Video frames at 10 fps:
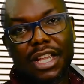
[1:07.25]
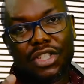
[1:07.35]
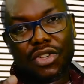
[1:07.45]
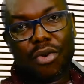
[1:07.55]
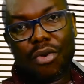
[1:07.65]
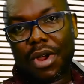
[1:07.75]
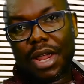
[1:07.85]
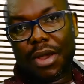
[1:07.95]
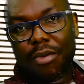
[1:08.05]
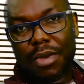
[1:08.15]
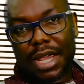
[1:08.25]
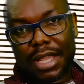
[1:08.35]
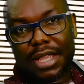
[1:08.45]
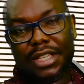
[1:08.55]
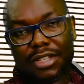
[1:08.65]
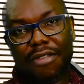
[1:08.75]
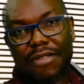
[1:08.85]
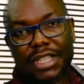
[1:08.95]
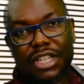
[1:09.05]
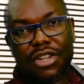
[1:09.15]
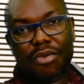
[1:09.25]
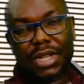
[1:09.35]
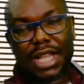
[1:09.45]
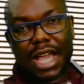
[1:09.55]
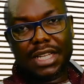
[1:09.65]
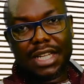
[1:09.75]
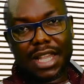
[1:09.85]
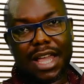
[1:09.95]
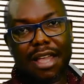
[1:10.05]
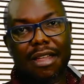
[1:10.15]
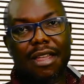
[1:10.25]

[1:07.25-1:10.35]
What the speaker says: So in this conversation with Angela,